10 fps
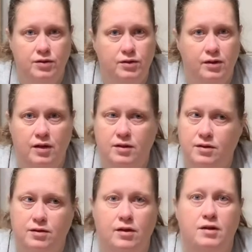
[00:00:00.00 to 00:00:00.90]
that's
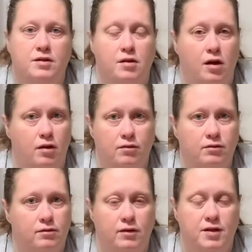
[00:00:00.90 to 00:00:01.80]
not
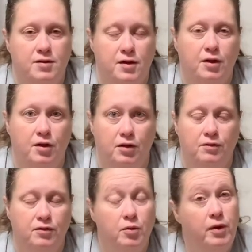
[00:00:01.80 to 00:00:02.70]
good.
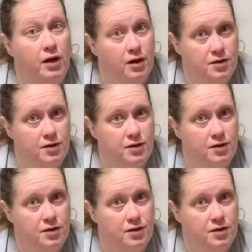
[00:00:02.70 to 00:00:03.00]
For me, it isn't.